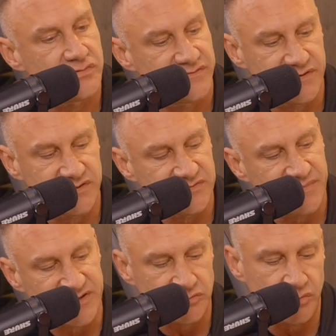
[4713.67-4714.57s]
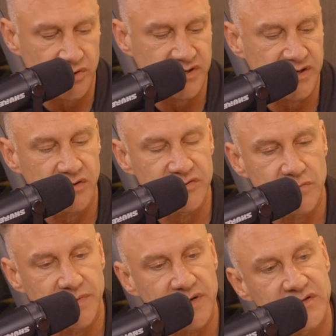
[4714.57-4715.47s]
a very special organelle in
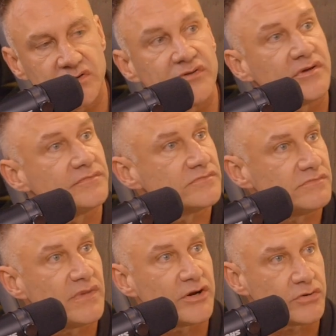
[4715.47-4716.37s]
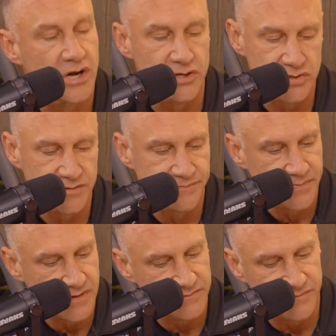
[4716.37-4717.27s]
your body called the mitochondria.
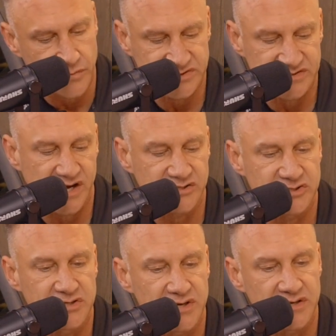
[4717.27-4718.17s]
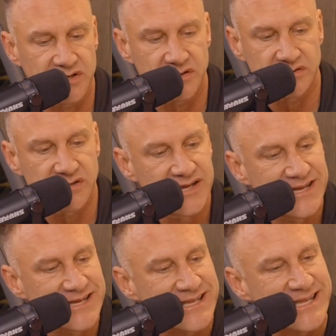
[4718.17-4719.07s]
It forces oxygen in here and
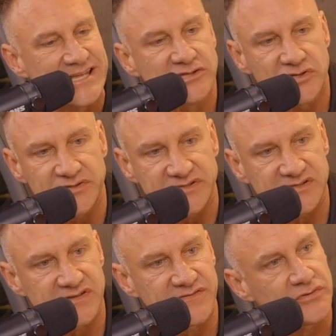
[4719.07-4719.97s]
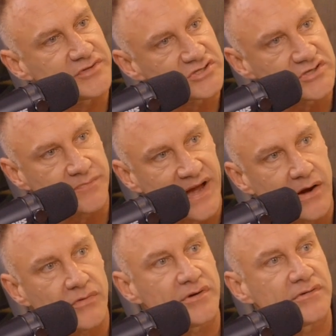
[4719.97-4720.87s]
increases the voltage, the
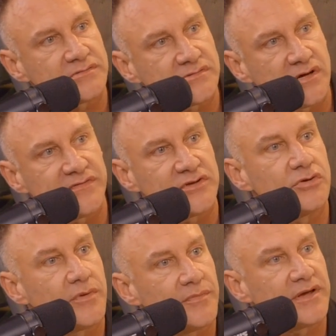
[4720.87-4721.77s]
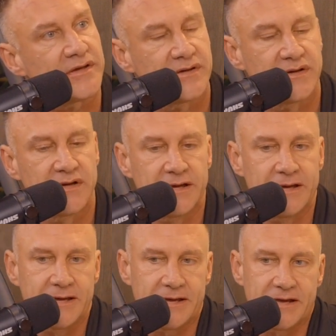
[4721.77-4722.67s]
power of a human being.
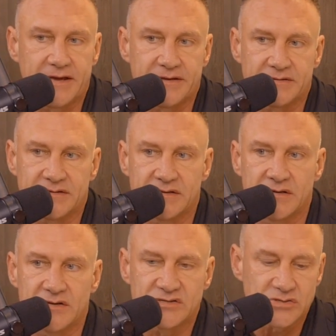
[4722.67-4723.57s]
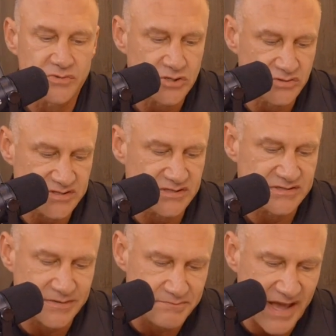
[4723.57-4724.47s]
And so we use things
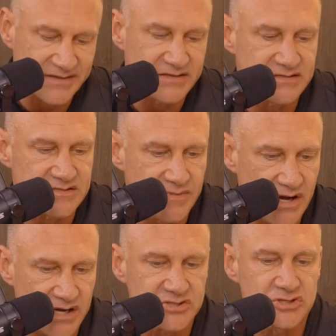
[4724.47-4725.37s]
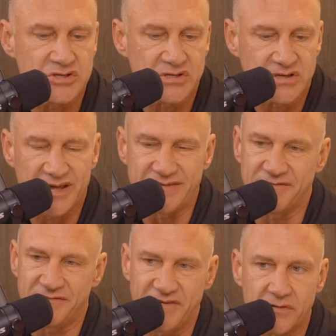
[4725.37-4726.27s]
like magnetism, oxygen, and light,
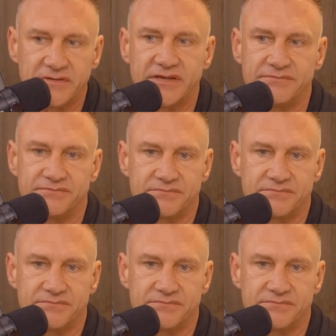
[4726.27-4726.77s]
very